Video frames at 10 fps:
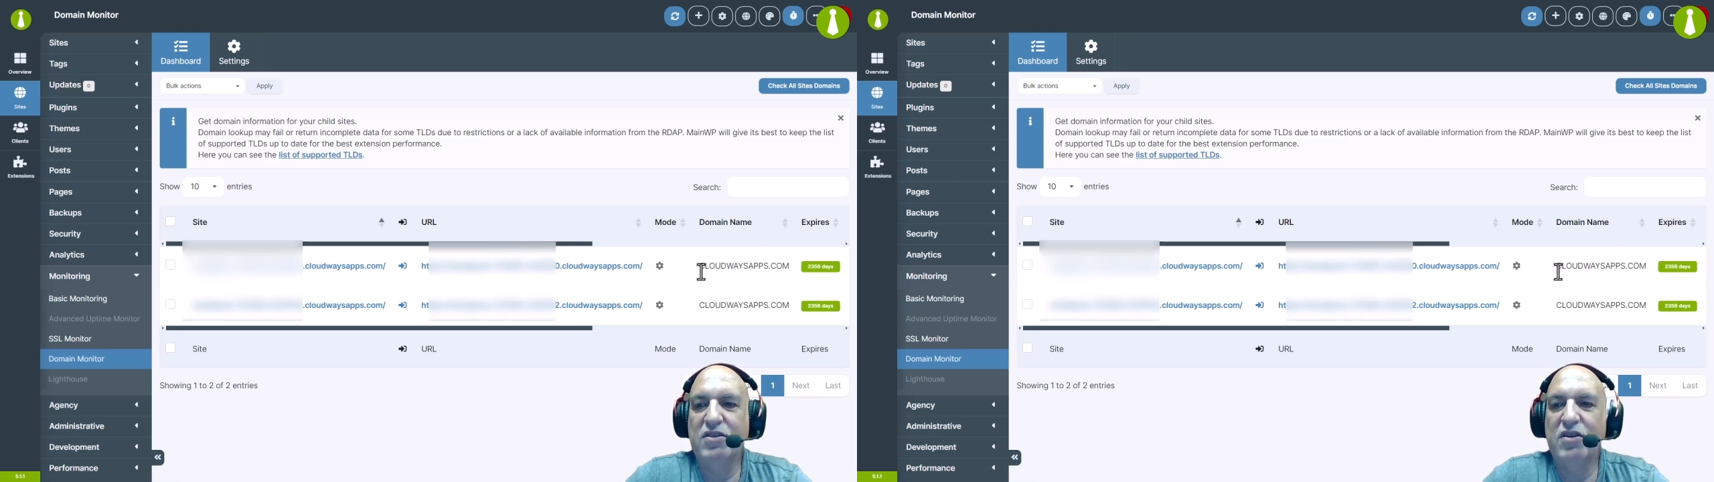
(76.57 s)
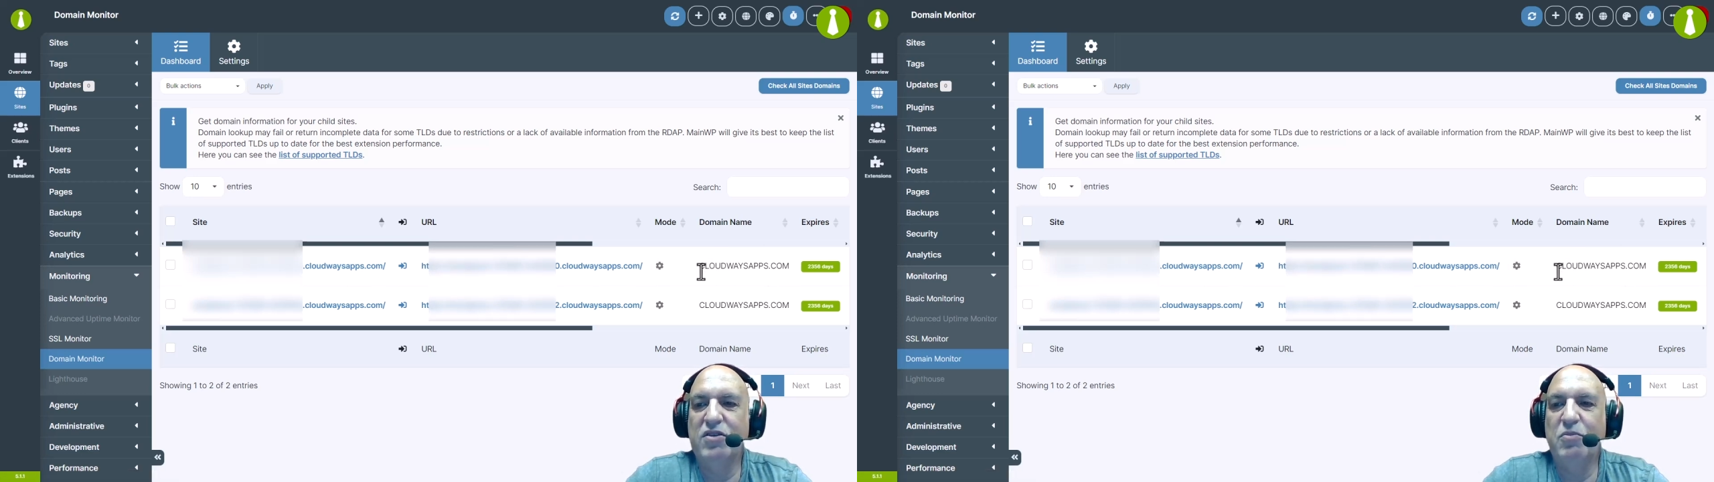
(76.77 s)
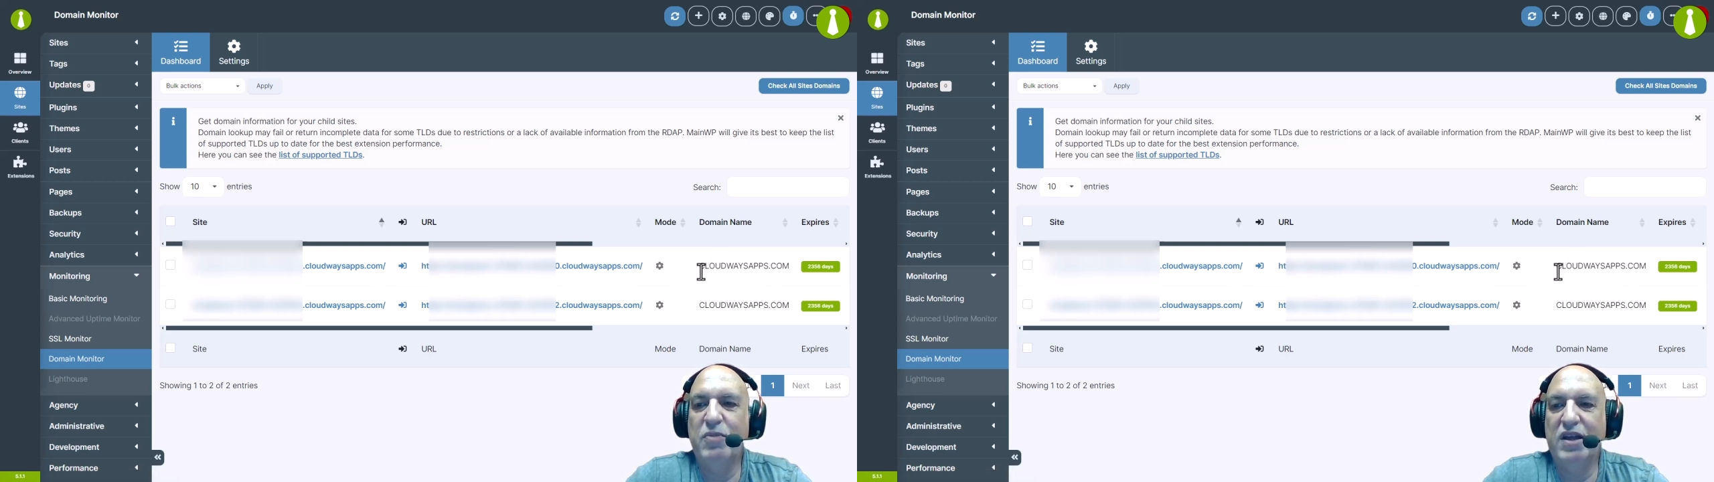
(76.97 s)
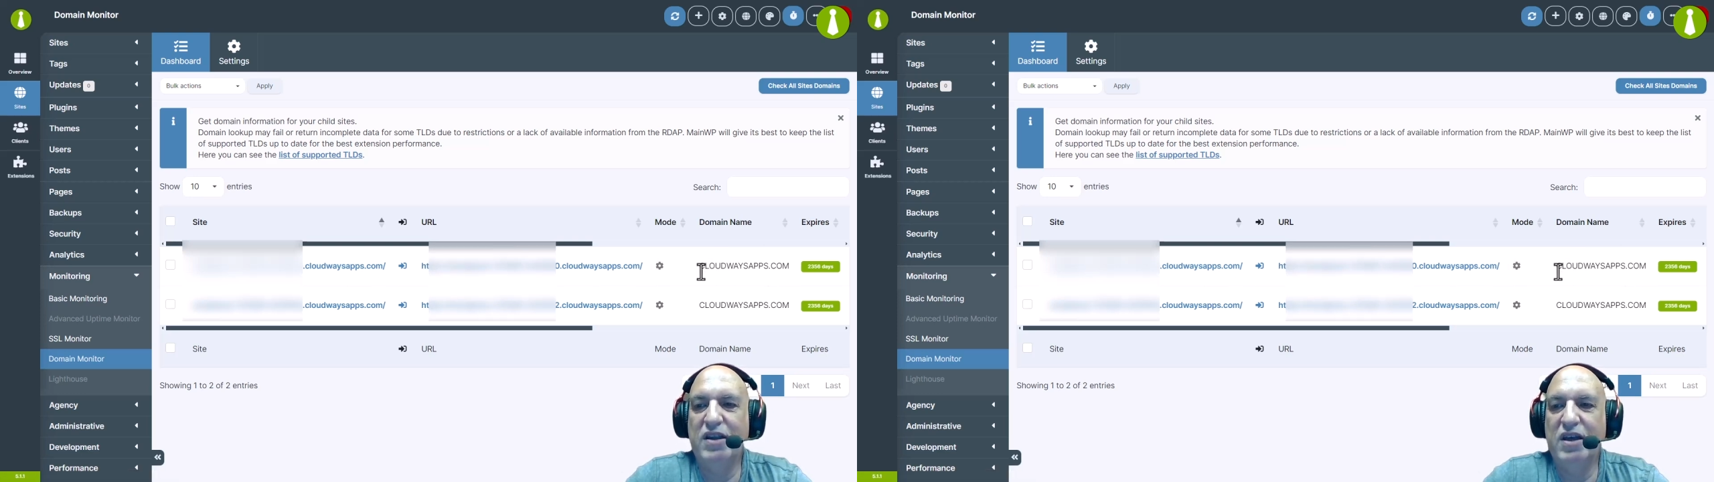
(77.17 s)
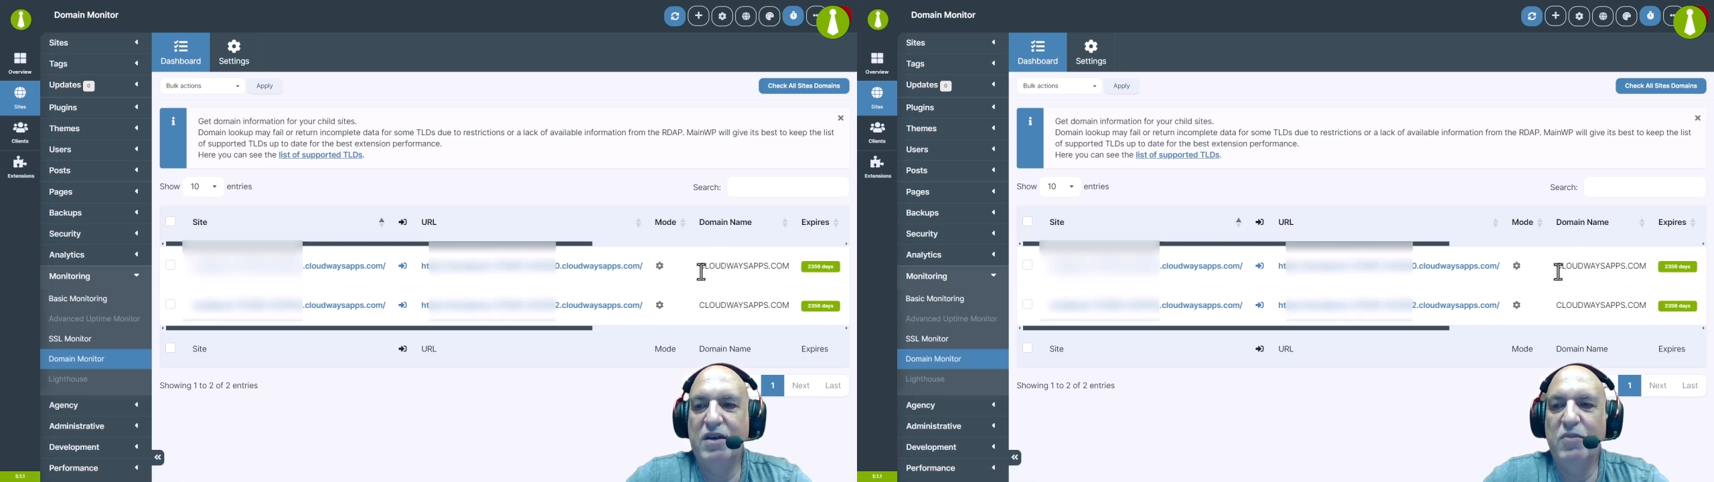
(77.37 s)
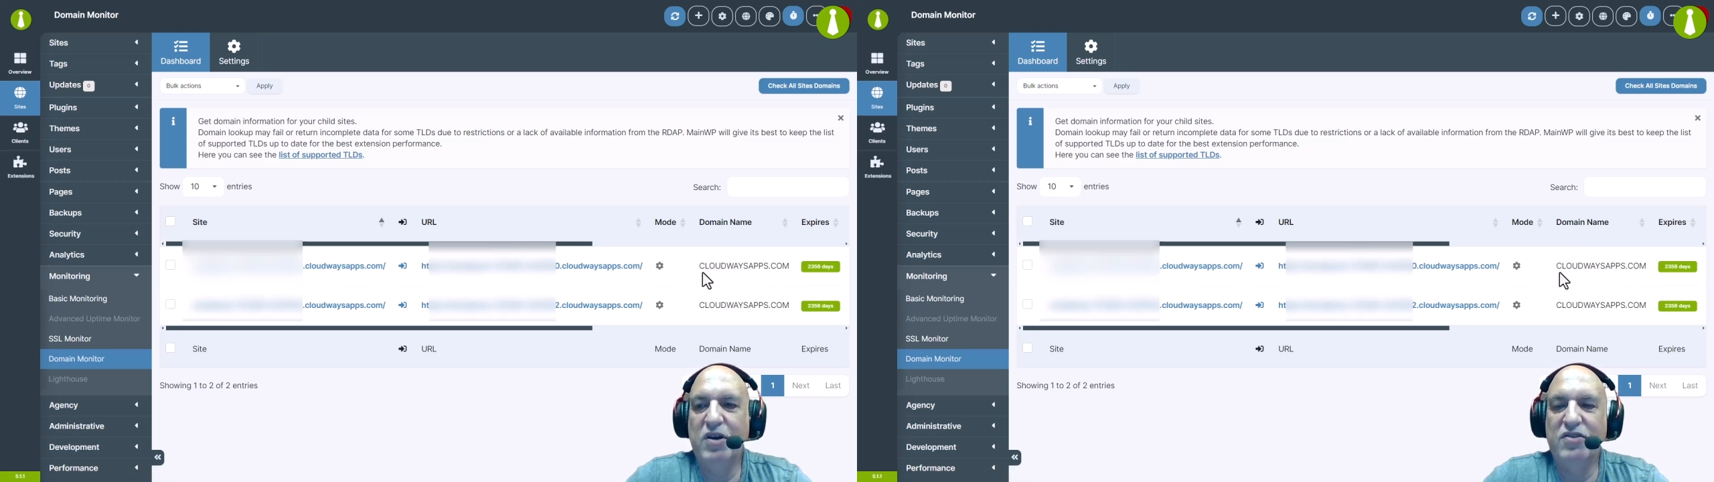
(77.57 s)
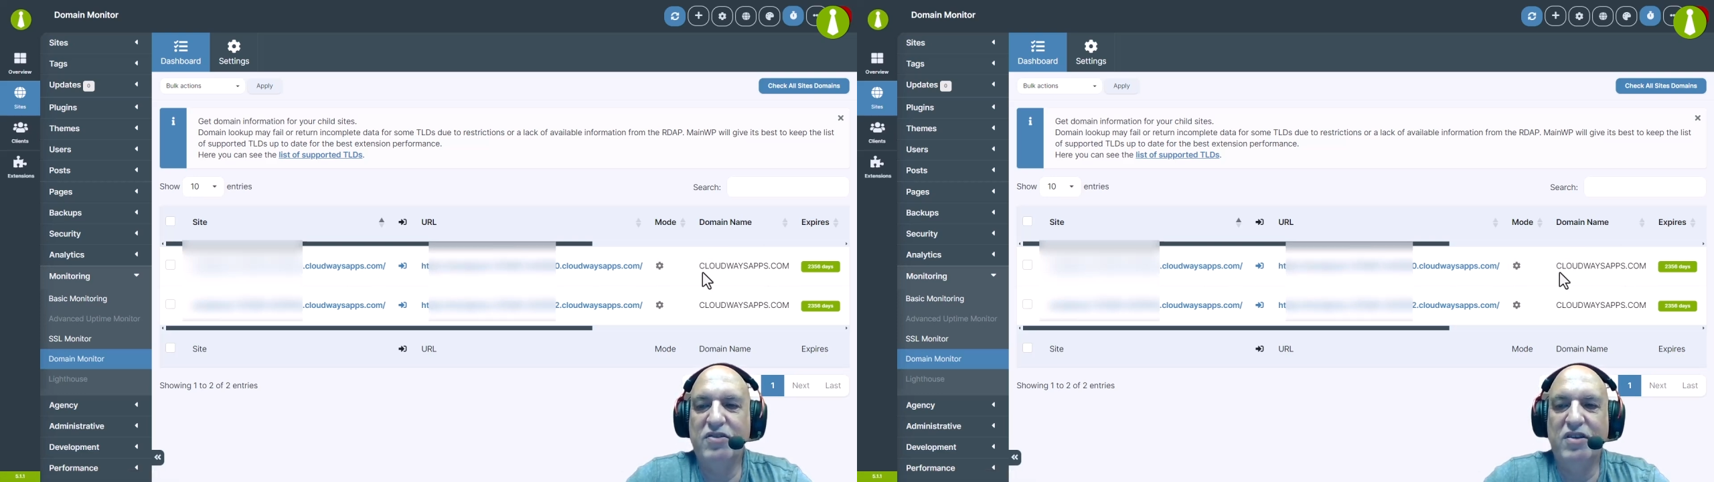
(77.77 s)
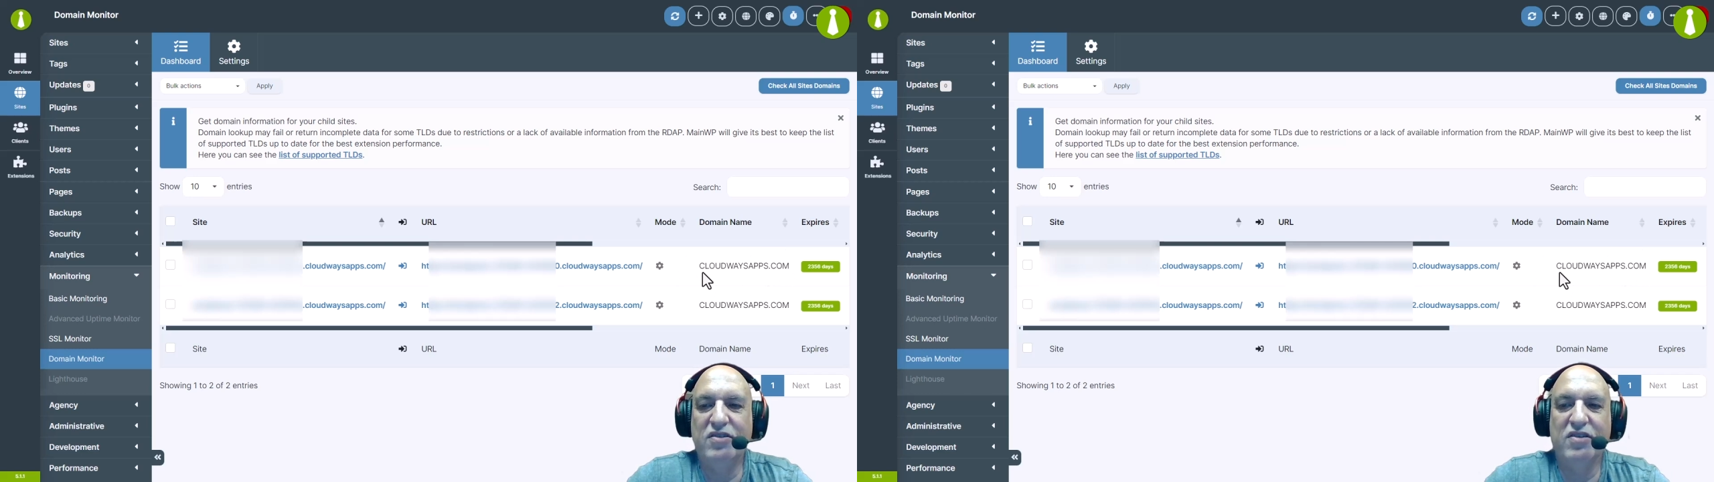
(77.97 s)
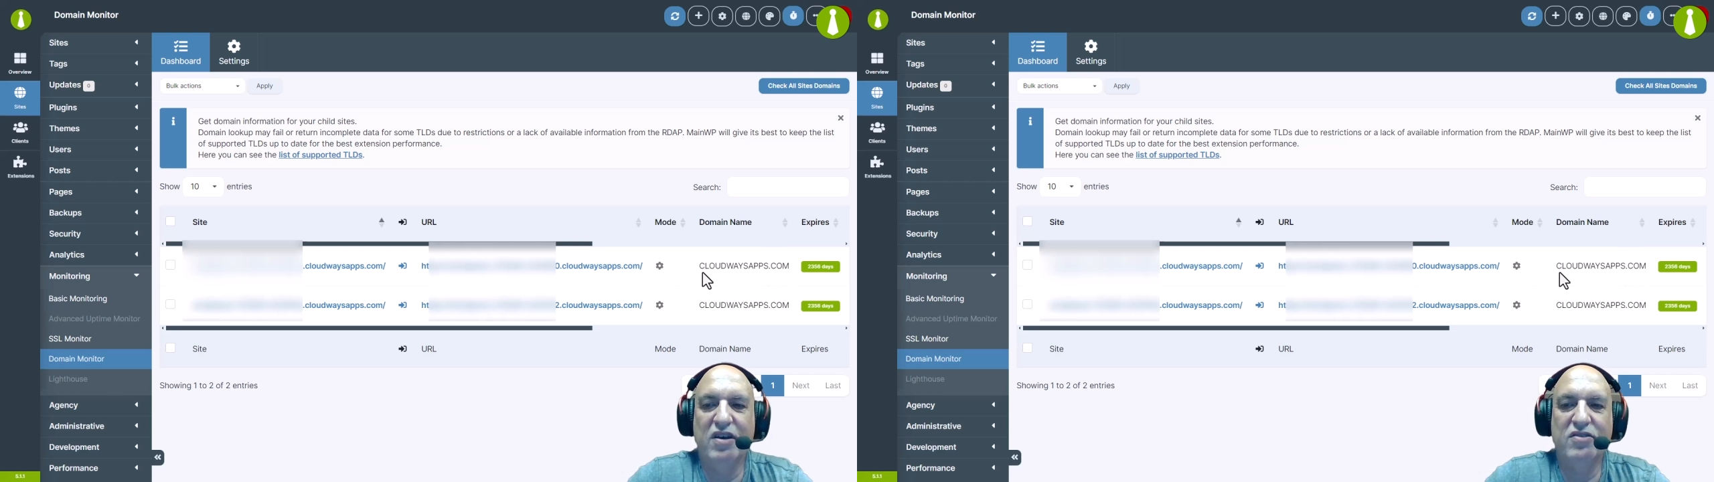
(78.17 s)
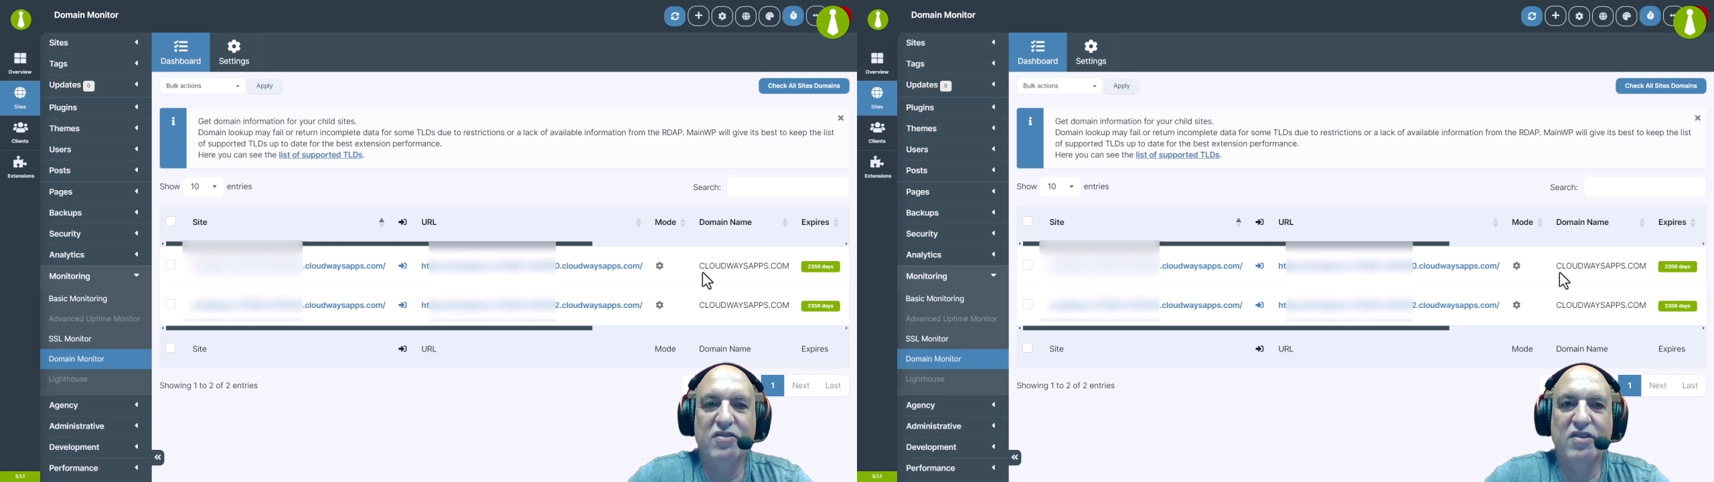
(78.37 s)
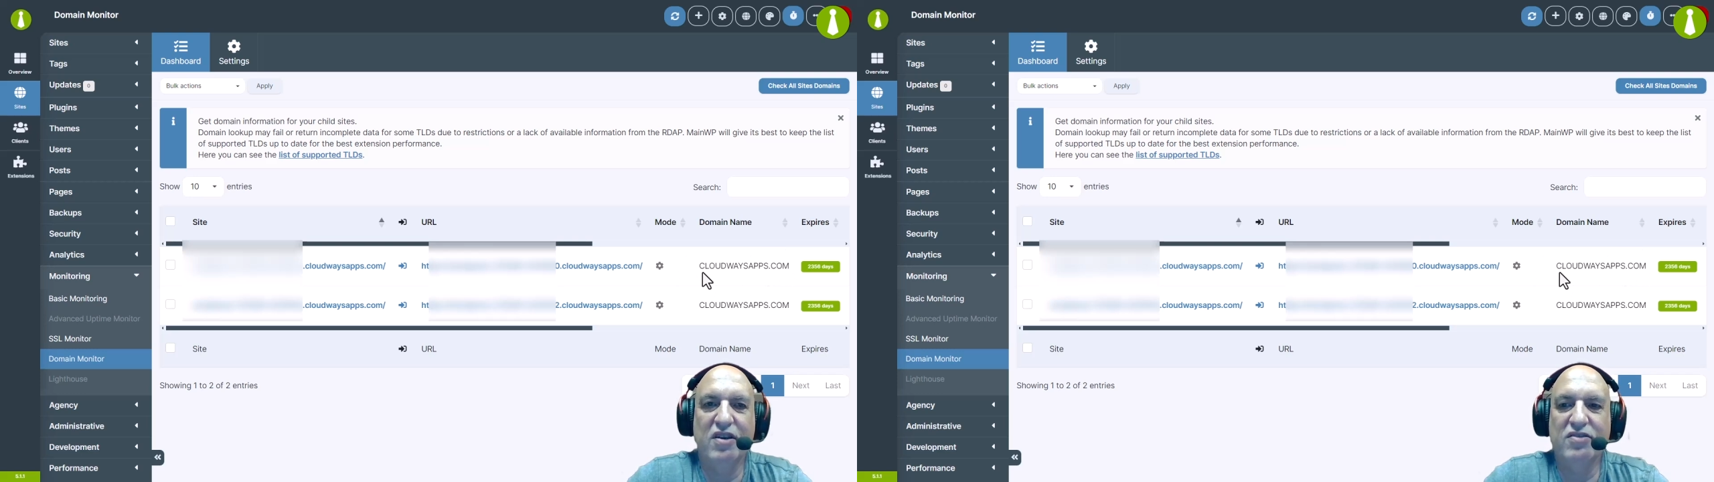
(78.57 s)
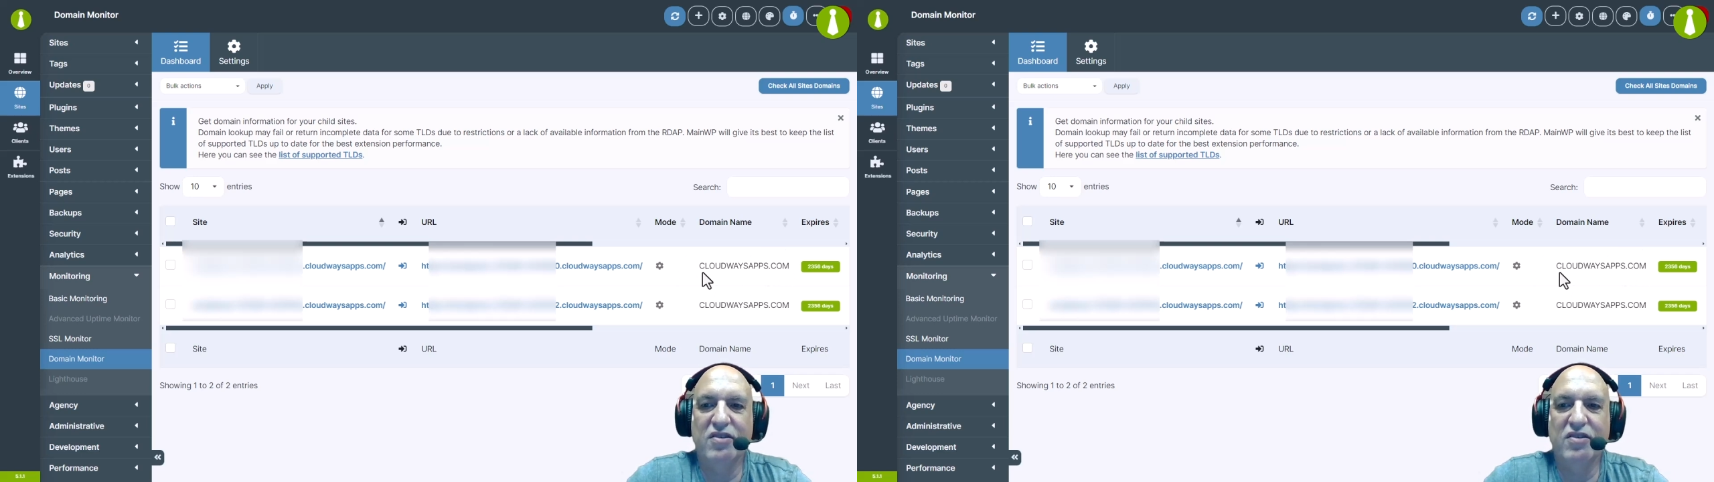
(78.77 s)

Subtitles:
the domain name, which these sites are test